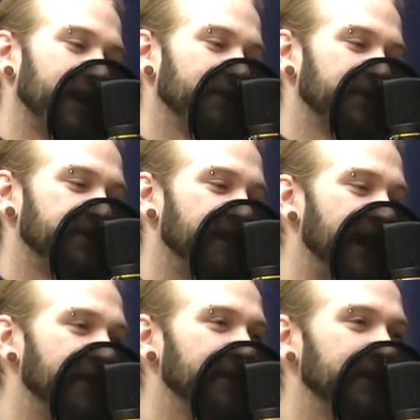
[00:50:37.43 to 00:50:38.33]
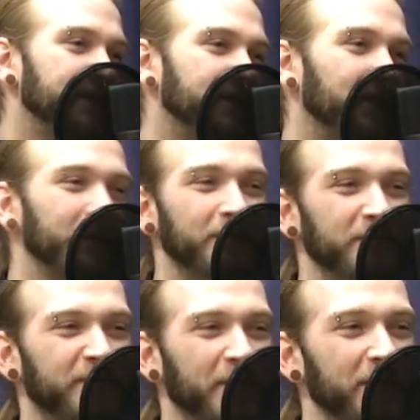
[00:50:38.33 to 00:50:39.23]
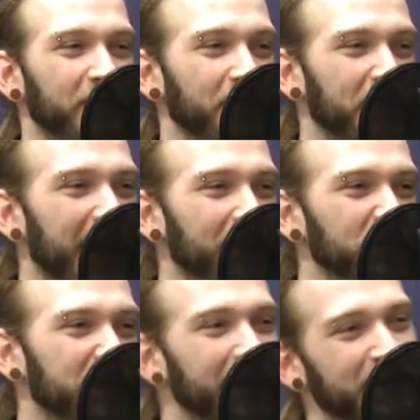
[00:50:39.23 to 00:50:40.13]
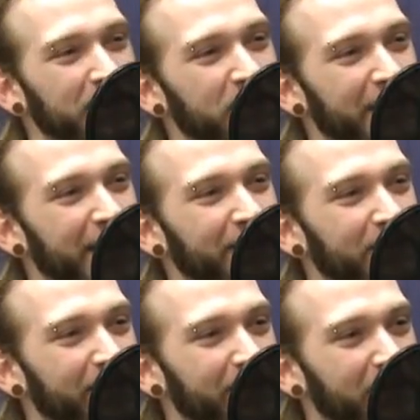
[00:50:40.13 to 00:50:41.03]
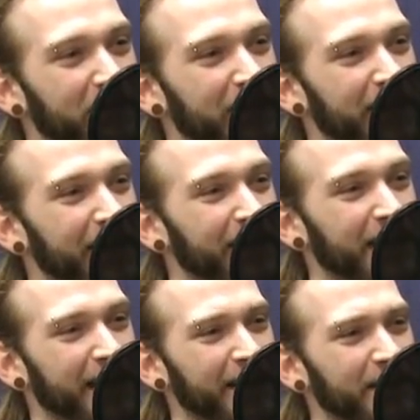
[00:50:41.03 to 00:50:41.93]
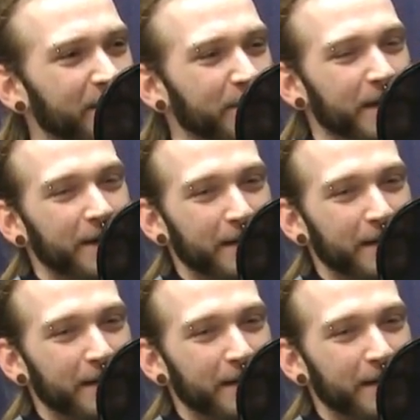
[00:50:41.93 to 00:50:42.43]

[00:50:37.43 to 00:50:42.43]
that was a fine for the advertising of an event like that. And